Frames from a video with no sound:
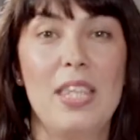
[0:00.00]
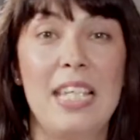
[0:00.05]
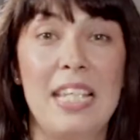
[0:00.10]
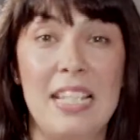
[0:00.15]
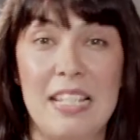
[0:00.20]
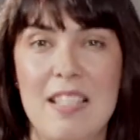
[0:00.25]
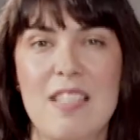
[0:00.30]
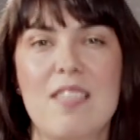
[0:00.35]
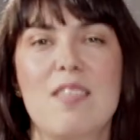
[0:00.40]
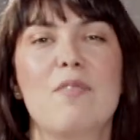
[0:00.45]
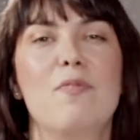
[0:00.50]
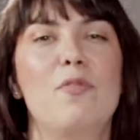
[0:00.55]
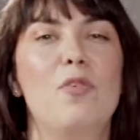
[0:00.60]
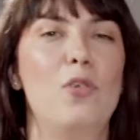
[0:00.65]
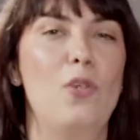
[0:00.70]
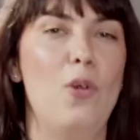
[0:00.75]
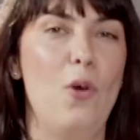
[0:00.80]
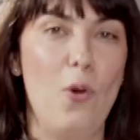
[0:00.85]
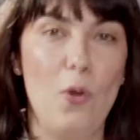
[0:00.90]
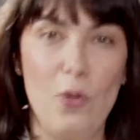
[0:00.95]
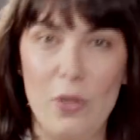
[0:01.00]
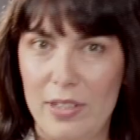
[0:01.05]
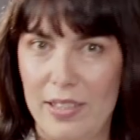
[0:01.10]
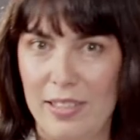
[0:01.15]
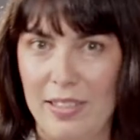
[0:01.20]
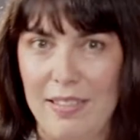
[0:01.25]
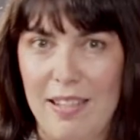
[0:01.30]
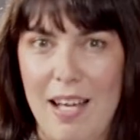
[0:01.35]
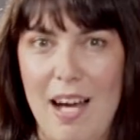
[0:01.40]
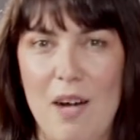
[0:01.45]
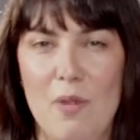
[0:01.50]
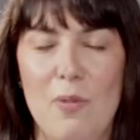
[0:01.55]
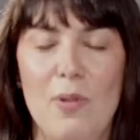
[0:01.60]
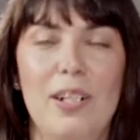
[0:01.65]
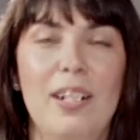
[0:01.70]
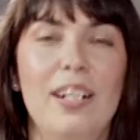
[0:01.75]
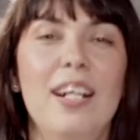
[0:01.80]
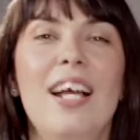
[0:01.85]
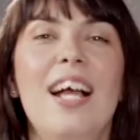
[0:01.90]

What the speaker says: things for all our